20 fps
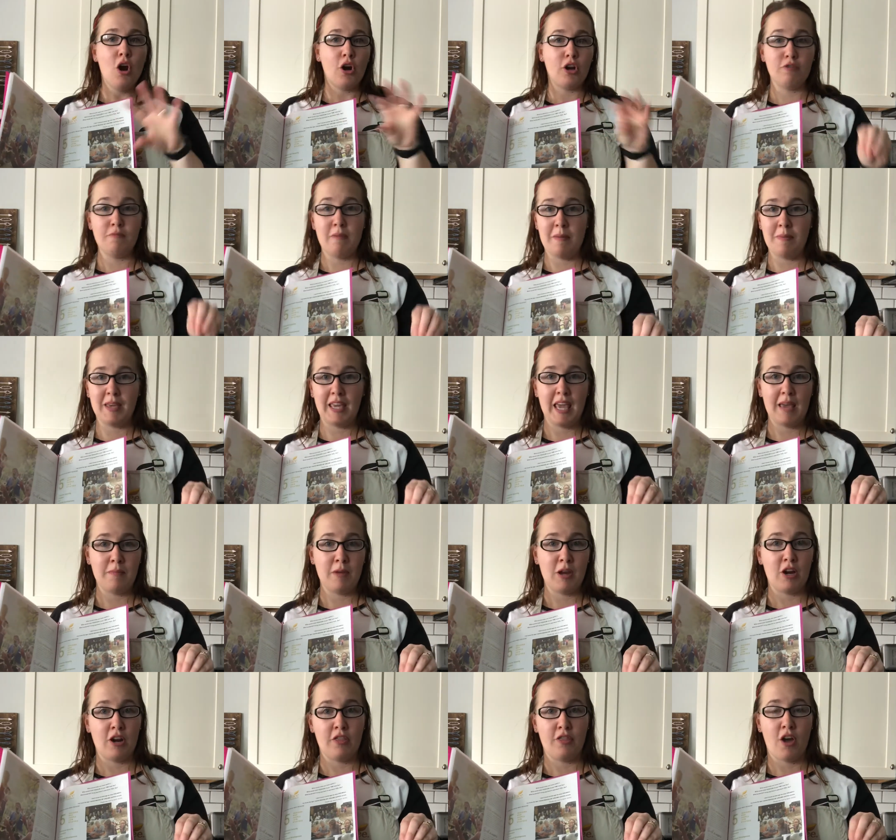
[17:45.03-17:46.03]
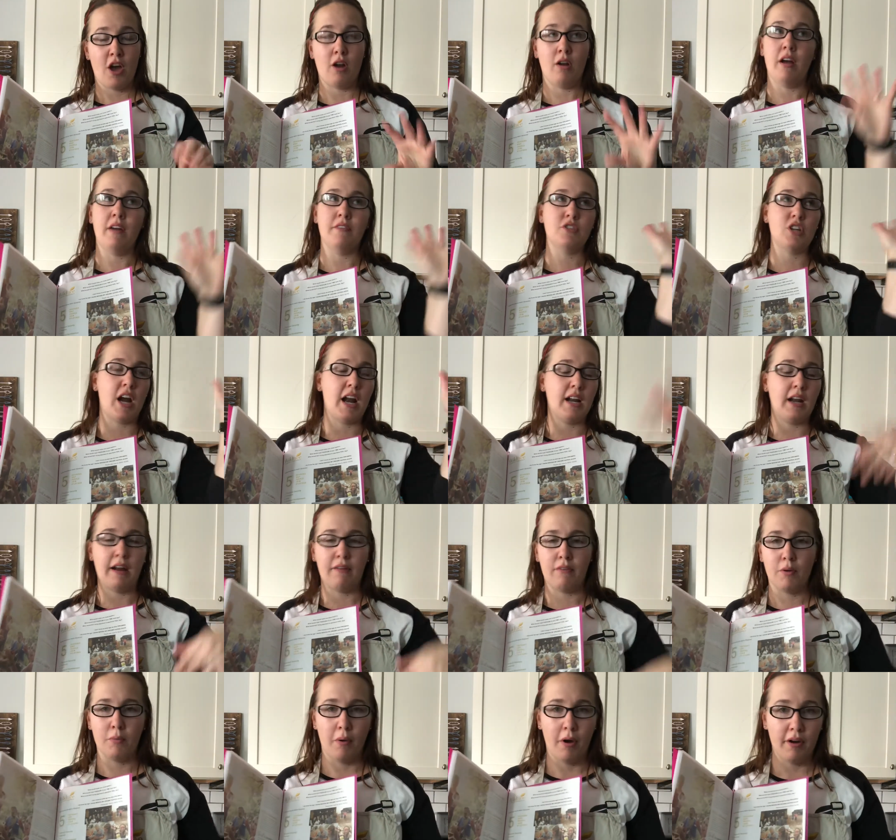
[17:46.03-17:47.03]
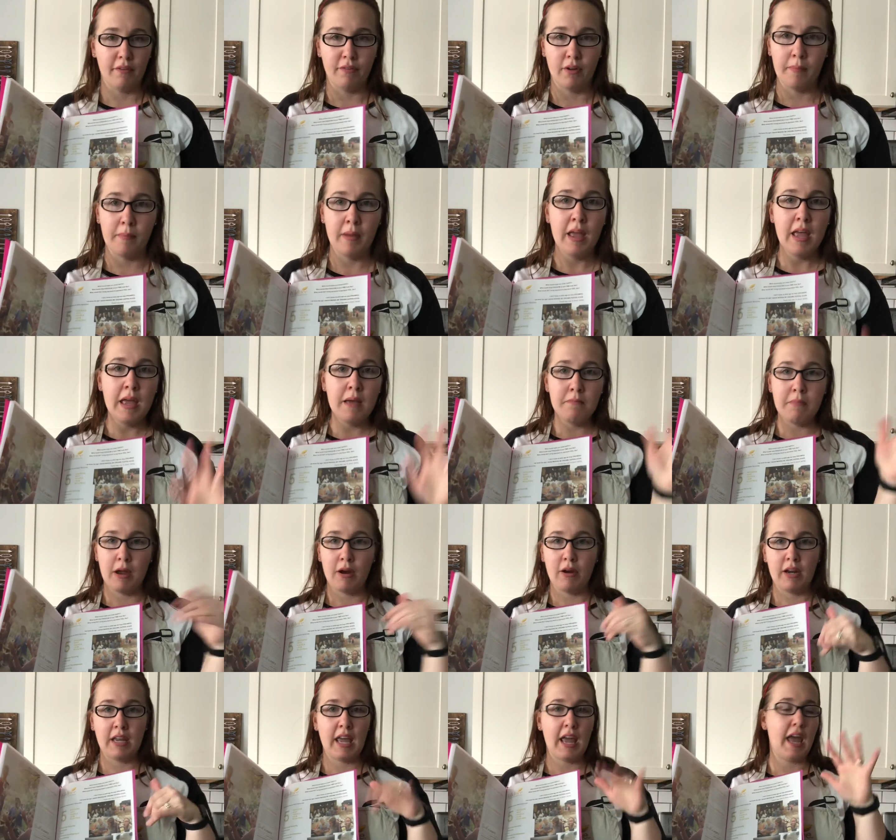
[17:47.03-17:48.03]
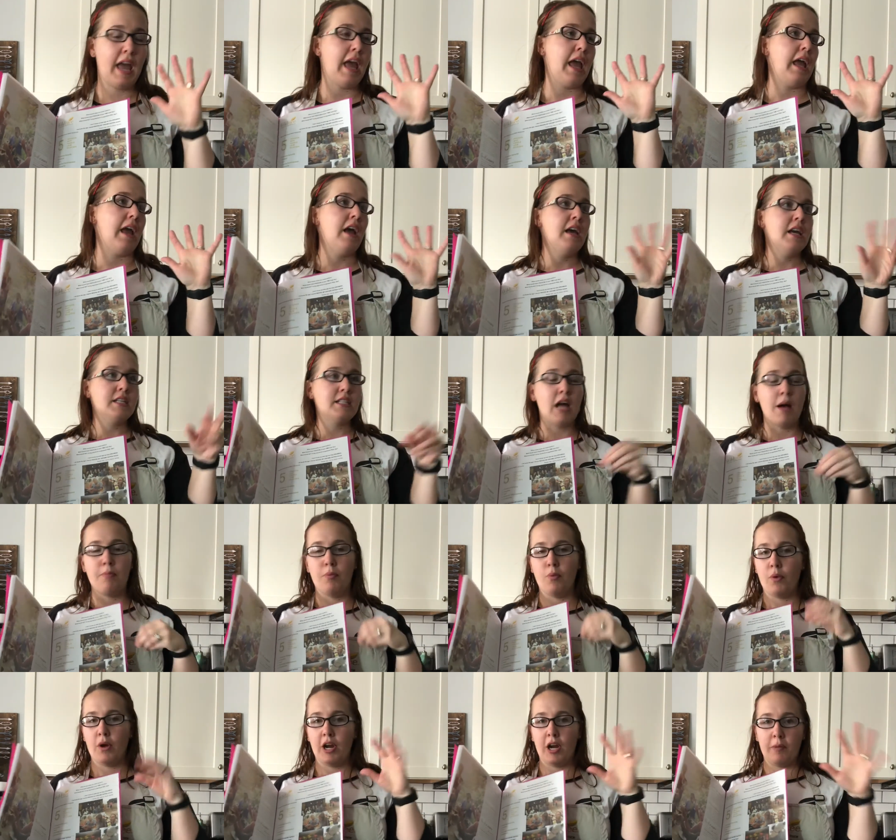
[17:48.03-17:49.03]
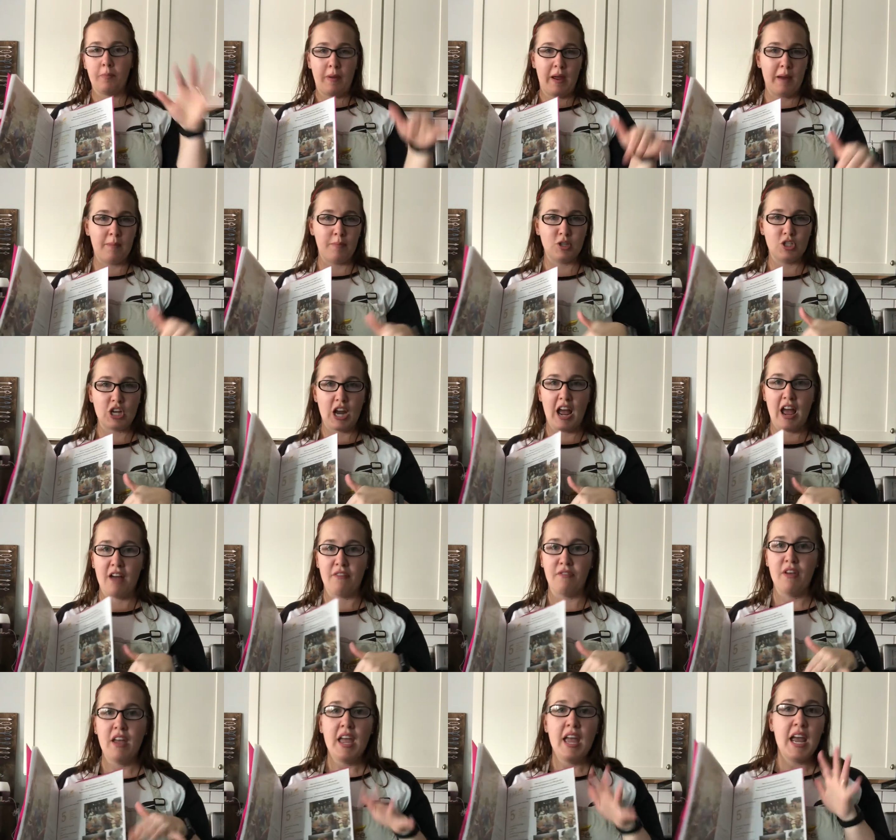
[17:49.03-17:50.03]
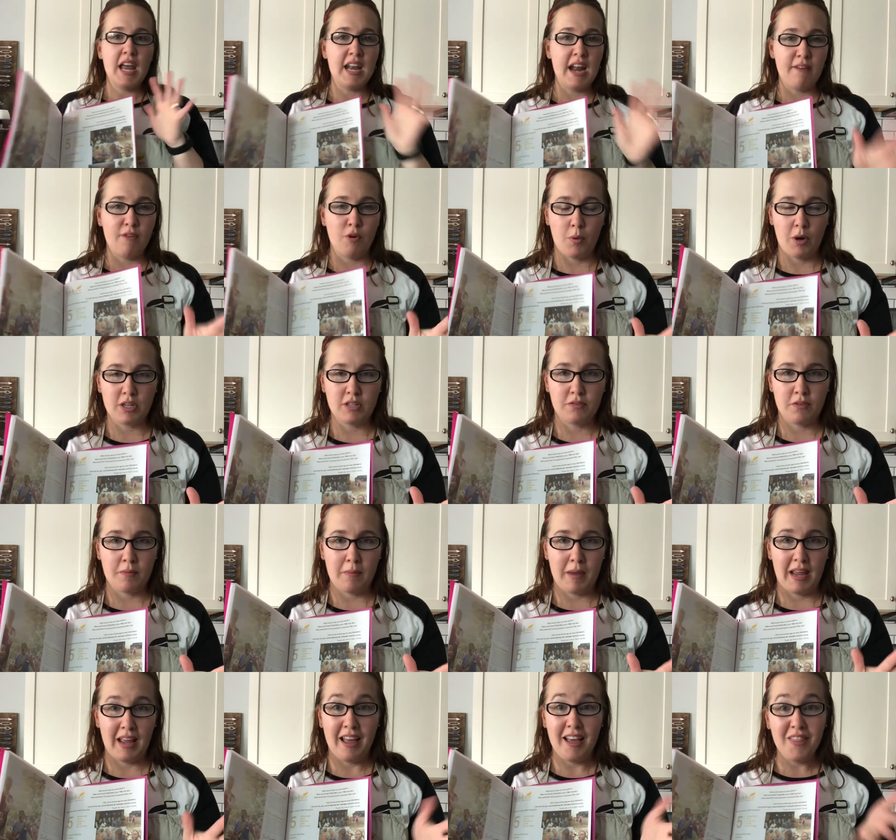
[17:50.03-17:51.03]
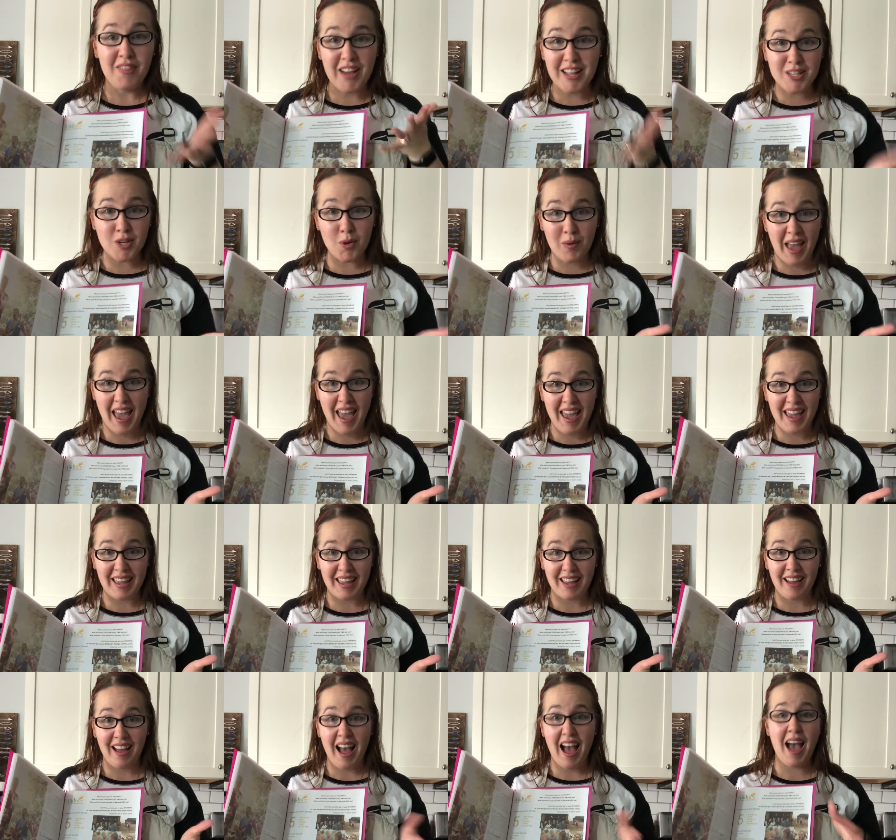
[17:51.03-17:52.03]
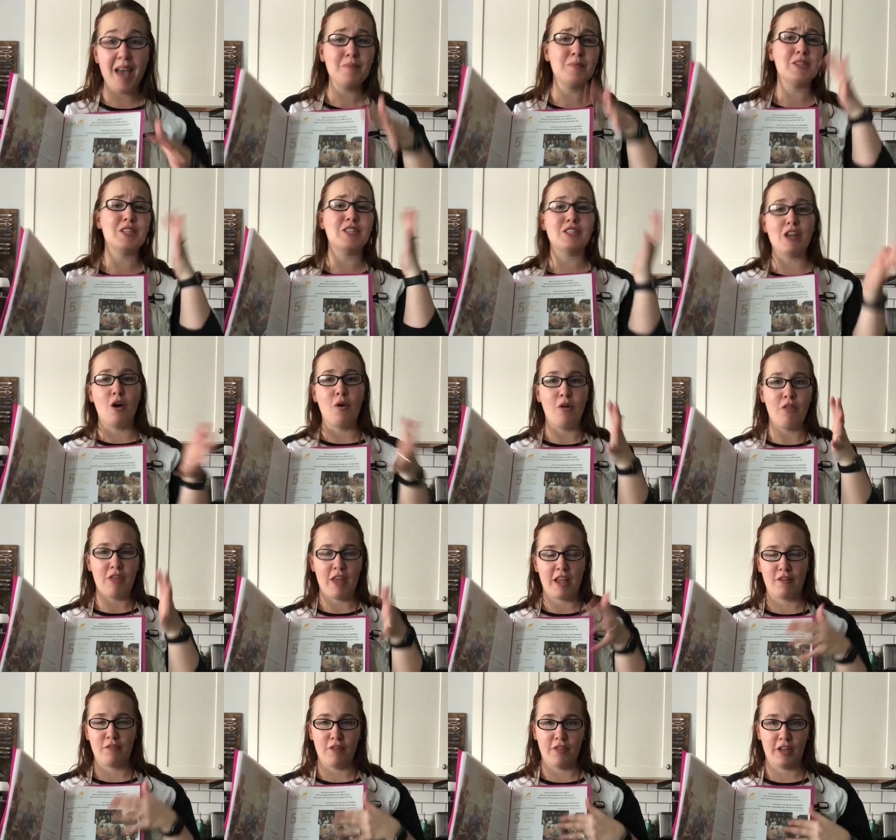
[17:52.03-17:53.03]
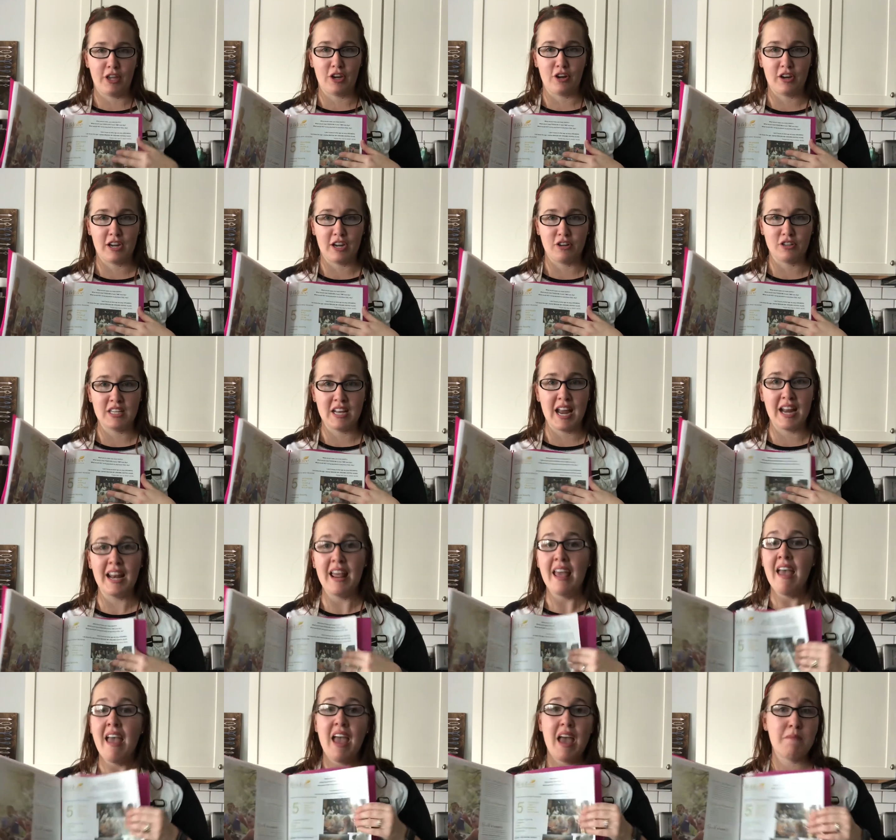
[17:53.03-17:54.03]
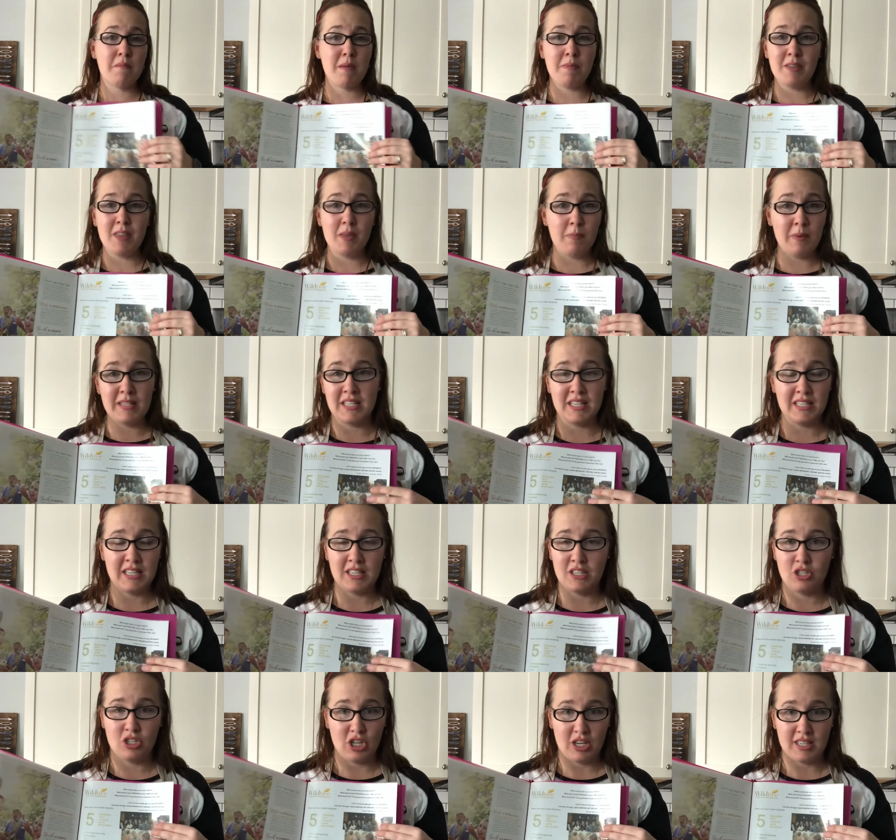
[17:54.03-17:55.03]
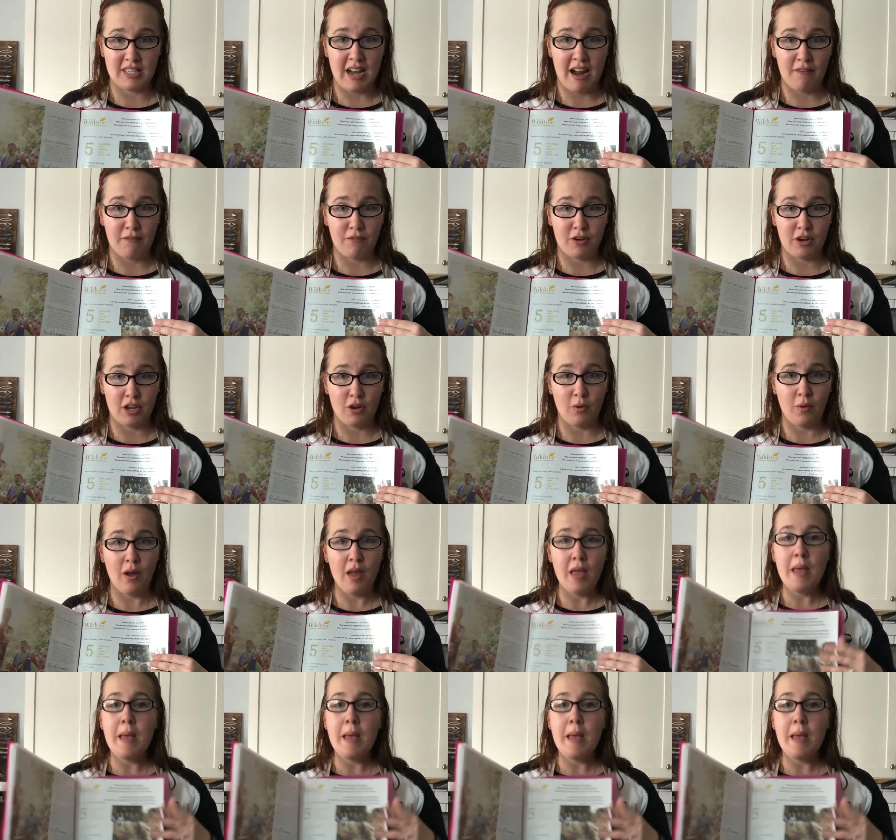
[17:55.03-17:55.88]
Or you maybe came here and thought, oh, I've tried every one of them, Mary Kay, Tupperware, Pampered Chef. It never worked for me. That's okay. I'm so thankful that you're here tonight, and maybe the business is just not for you.